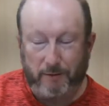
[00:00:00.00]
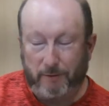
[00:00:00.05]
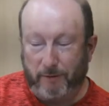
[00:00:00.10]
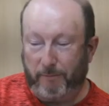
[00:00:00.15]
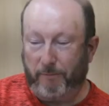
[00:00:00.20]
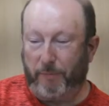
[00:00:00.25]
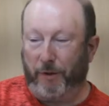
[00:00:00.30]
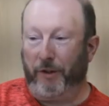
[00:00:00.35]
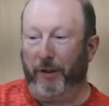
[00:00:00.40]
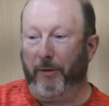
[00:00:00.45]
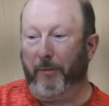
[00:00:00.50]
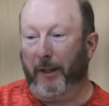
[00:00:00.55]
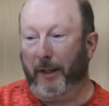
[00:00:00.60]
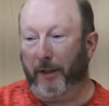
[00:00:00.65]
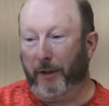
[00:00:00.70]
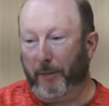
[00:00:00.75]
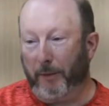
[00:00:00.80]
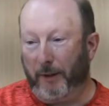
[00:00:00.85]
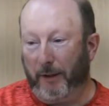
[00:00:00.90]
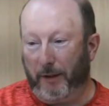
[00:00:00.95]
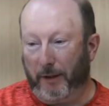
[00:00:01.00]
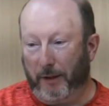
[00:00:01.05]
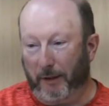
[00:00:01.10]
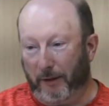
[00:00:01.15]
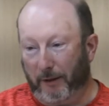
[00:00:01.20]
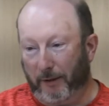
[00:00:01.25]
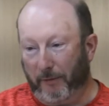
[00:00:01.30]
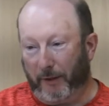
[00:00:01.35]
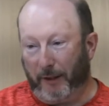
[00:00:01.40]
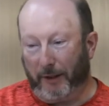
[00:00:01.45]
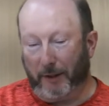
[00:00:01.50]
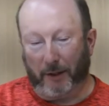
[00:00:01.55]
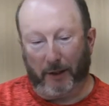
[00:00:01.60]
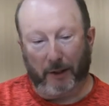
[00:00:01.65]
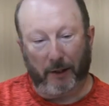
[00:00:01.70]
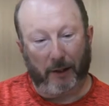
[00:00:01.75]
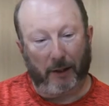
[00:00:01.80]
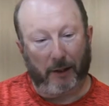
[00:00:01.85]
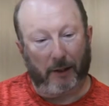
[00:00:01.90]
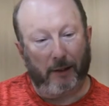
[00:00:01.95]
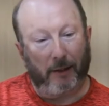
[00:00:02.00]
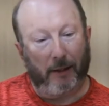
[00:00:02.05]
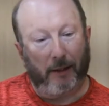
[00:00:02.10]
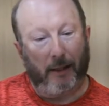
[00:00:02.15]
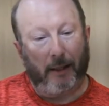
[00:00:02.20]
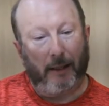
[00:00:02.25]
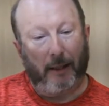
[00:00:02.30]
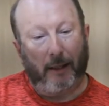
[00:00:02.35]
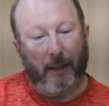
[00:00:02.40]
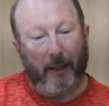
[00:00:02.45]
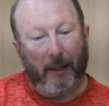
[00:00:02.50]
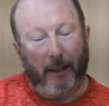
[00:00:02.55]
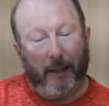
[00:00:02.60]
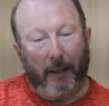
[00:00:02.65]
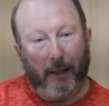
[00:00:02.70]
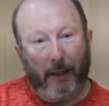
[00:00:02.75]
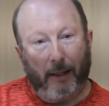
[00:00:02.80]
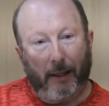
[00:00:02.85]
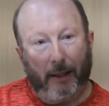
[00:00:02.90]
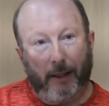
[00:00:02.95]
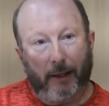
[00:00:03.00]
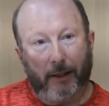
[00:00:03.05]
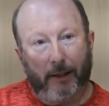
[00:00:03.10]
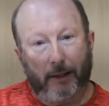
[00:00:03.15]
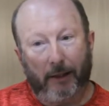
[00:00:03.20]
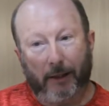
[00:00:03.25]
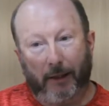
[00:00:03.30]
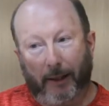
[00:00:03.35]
project management and various other things. And